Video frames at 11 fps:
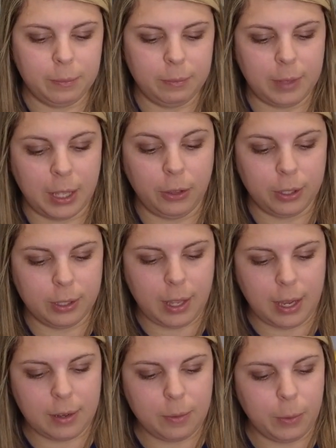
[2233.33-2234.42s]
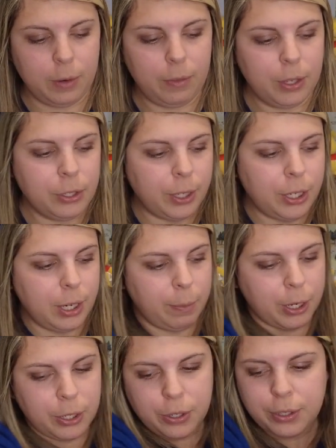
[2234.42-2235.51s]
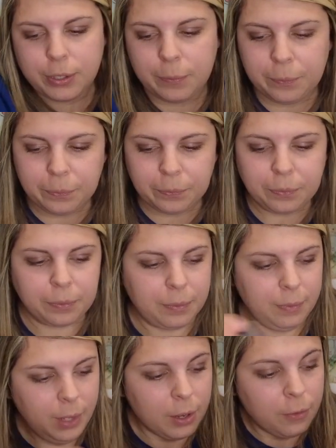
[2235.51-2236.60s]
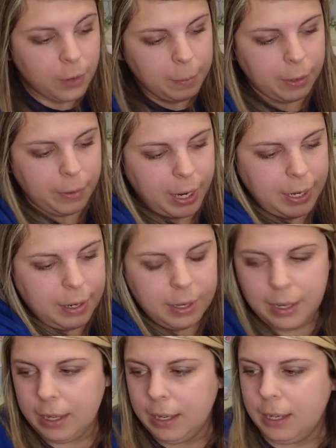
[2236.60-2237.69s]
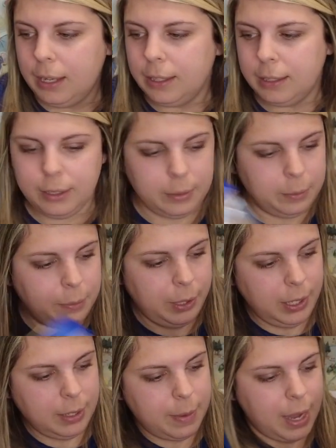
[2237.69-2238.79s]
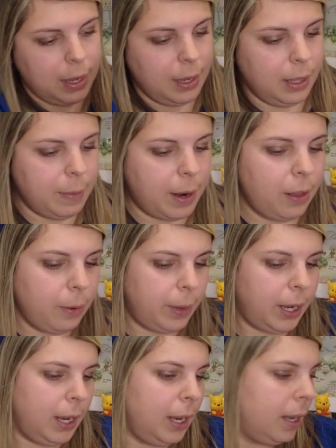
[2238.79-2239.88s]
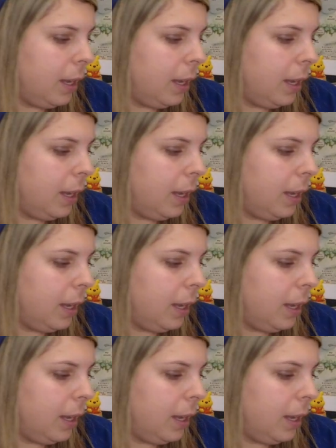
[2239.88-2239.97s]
that looks like one of the stretching pictures from the ride. So put these back and get them out of the way.